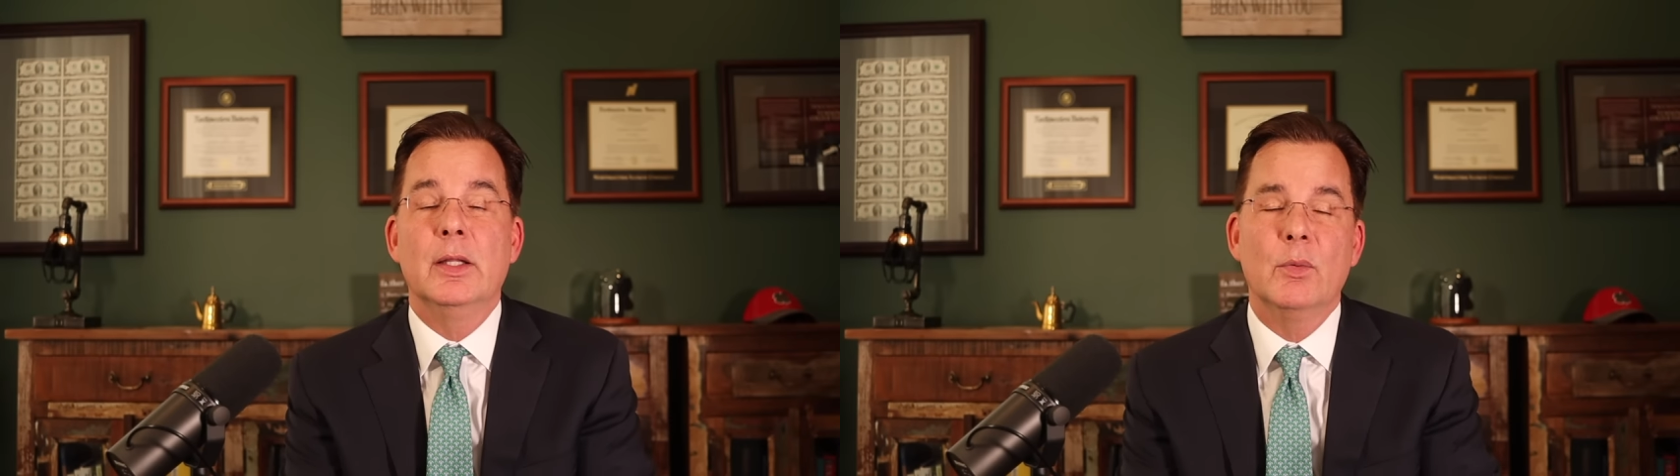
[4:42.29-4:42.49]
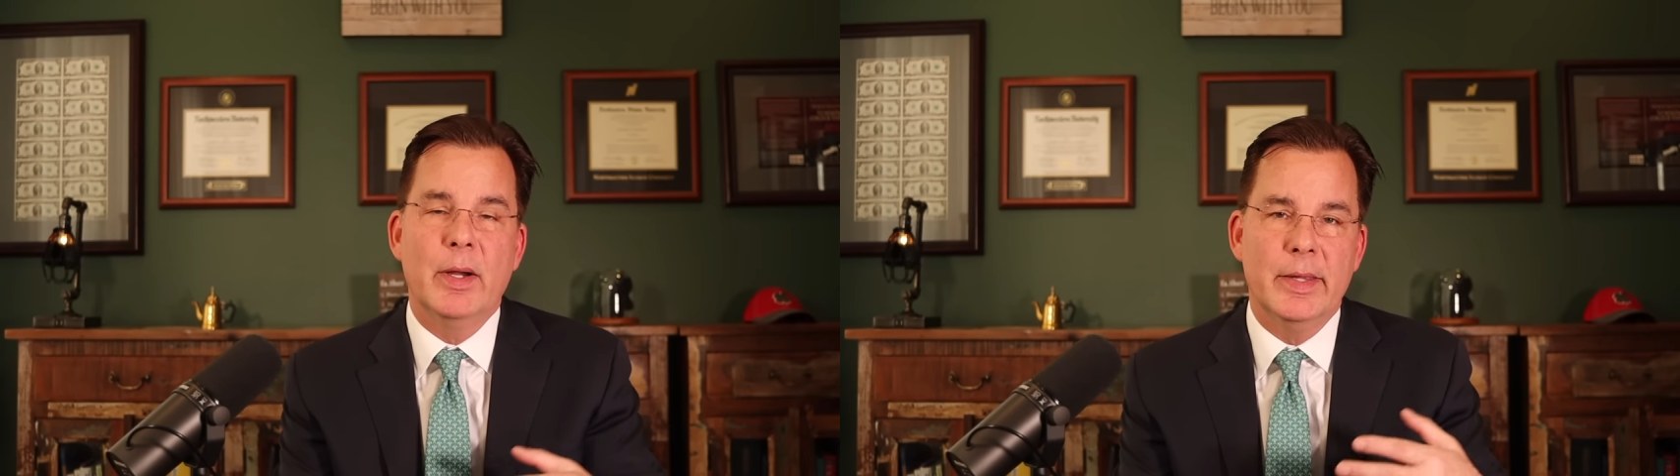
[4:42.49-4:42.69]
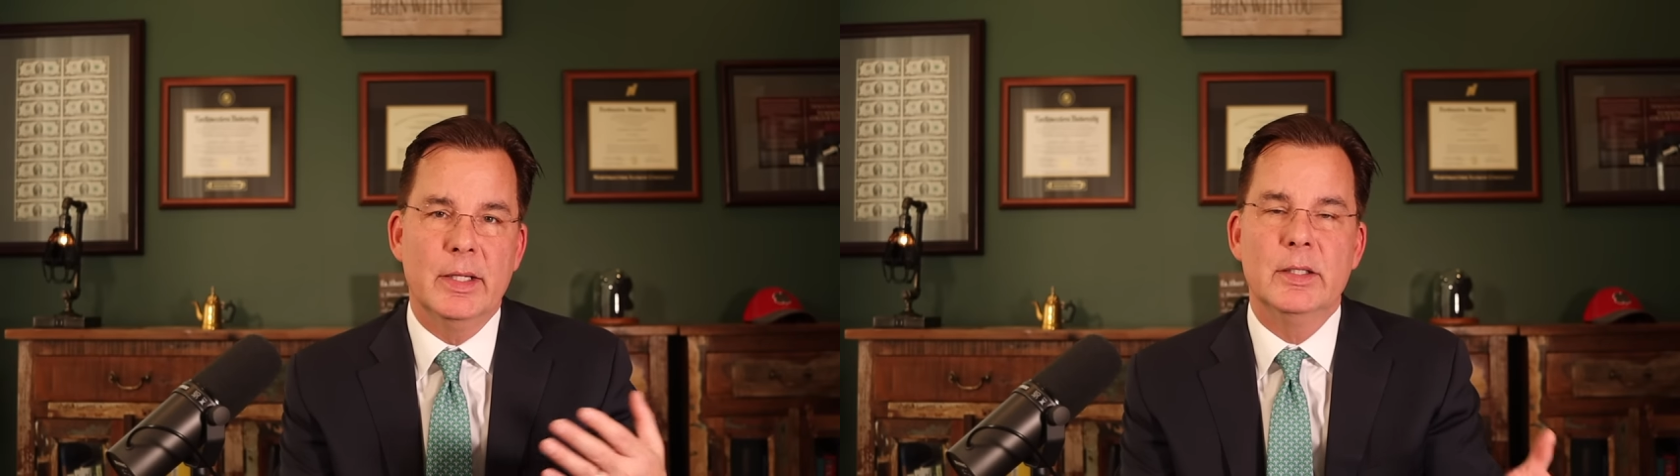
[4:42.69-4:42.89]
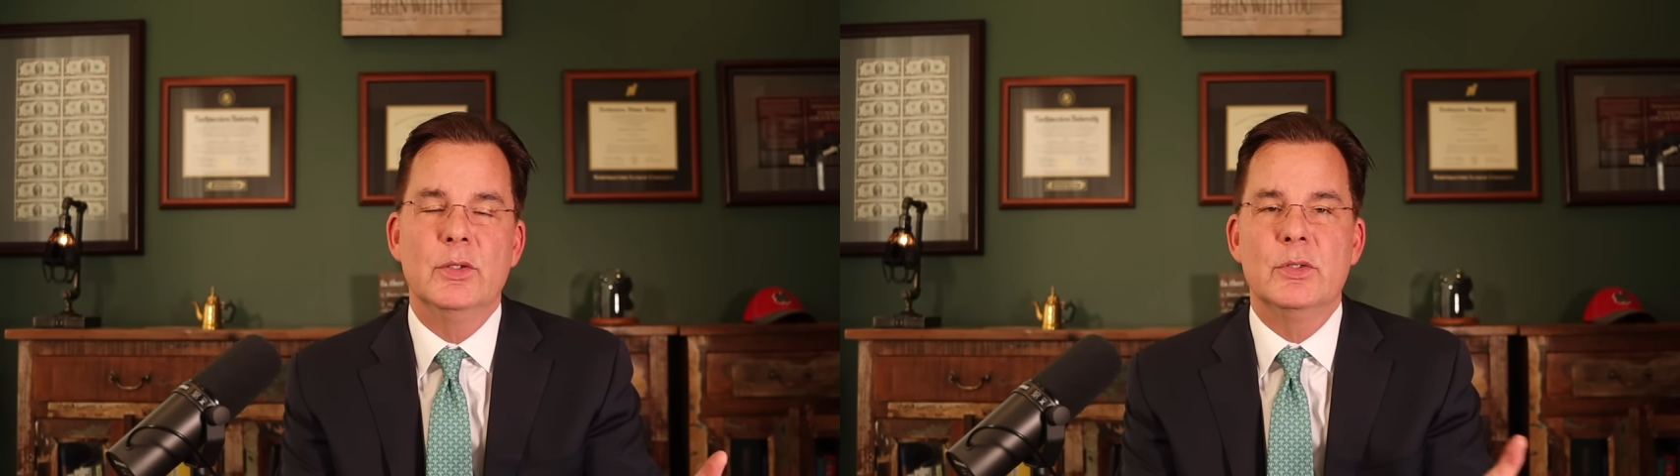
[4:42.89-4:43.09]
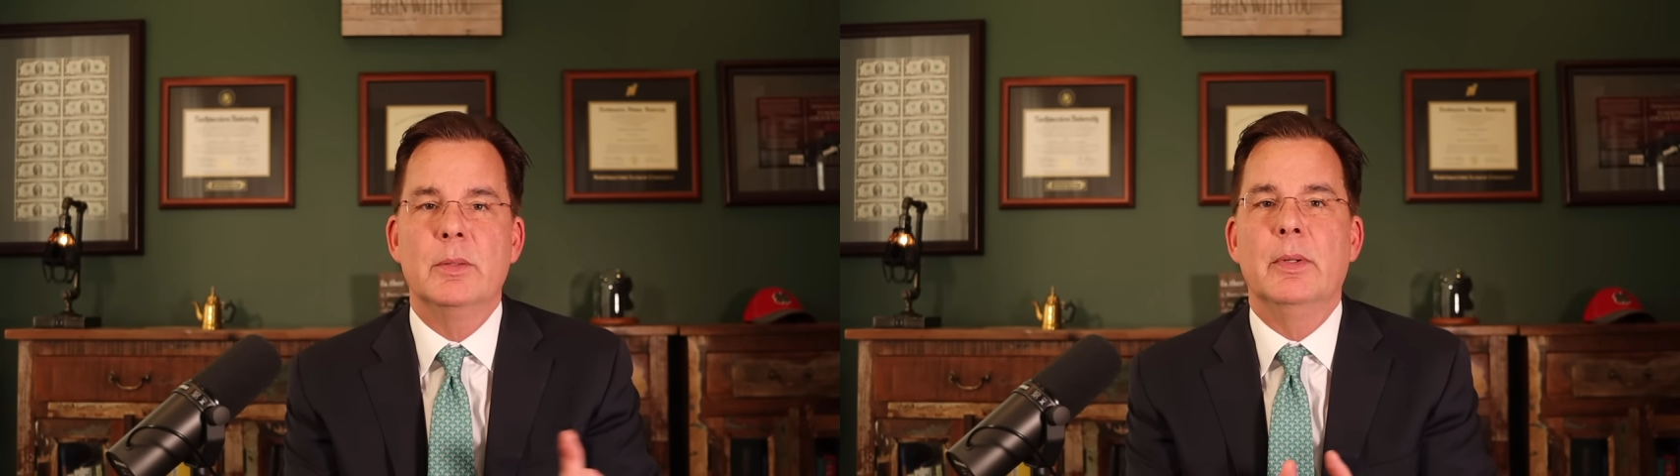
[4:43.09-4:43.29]
the way that it
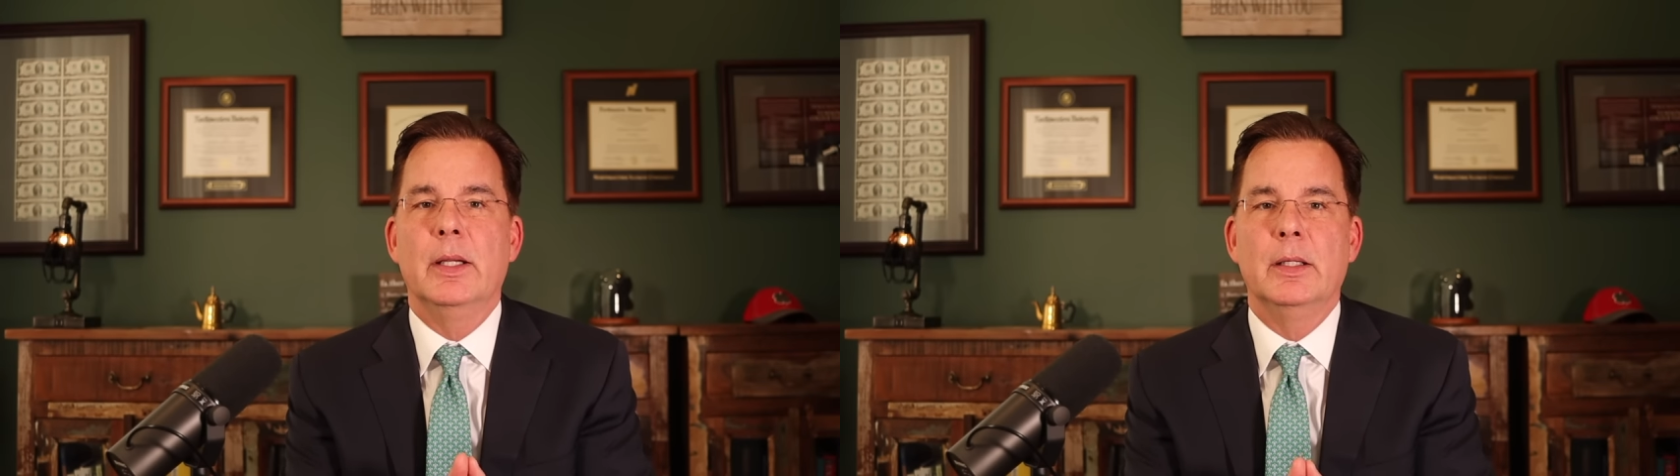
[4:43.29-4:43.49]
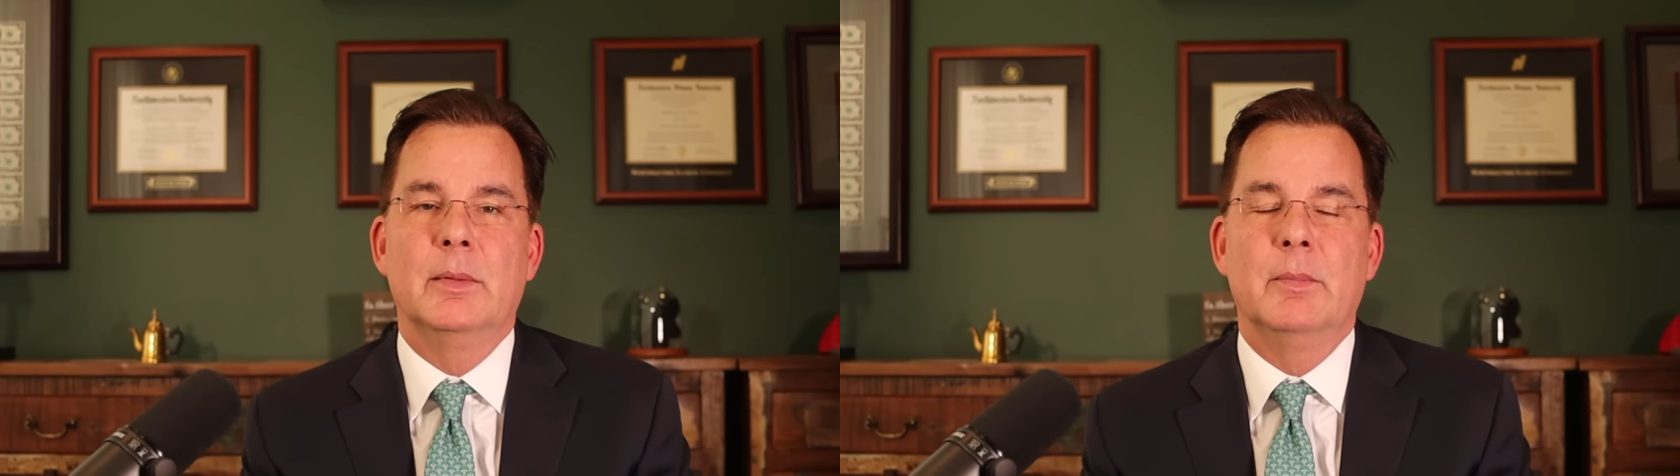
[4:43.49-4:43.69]
used to be.